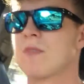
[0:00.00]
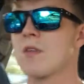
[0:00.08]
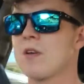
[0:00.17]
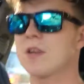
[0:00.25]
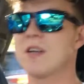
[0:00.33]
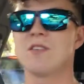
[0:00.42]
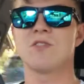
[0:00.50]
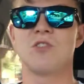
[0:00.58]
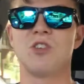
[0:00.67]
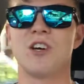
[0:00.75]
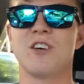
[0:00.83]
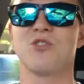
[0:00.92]
Okay, so
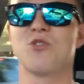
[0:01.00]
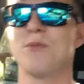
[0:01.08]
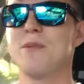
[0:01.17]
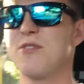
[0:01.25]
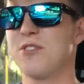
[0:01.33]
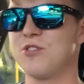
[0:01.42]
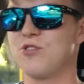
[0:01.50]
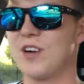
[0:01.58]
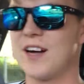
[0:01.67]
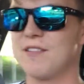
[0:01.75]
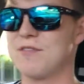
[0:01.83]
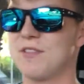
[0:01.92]
you now join me for the
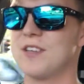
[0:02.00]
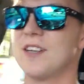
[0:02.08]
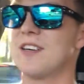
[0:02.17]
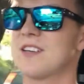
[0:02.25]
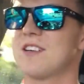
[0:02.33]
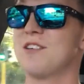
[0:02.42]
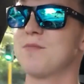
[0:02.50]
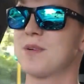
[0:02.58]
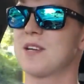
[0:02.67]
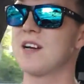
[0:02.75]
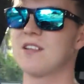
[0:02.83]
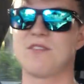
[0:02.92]
drive of the Kia
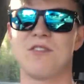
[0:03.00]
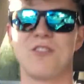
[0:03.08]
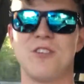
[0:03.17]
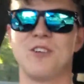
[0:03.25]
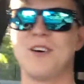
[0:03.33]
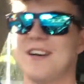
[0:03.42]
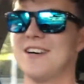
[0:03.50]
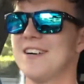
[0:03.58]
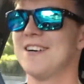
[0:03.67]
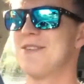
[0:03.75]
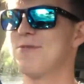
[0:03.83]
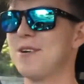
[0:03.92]

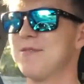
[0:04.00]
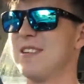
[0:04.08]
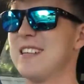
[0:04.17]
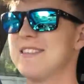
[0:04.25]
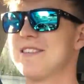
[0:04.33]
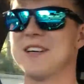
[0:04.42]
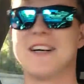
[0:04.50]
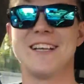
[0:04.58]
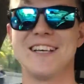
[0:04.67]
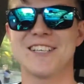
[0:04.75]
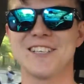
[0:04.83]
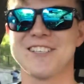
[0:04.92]
Picanto 1 liter
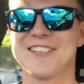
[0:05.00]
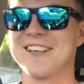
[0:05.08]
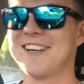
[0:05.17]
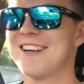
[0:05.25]
LX.